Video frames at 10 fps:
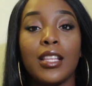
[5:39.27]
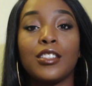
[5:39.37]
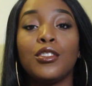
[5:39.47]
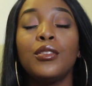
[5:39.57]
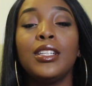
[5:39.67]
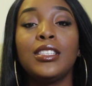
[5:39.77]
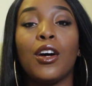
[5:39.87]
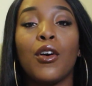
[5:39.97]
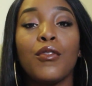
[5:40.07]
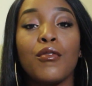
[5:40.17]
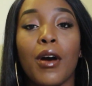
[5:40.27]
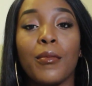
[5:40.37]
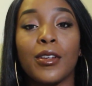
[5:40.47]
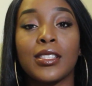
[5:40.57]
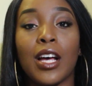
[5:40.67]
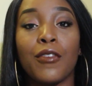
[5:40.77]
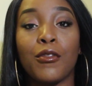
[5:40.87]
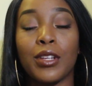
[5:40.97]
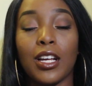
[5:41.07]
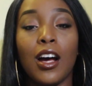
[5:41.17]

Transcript: There's no need to overwhelm yourself with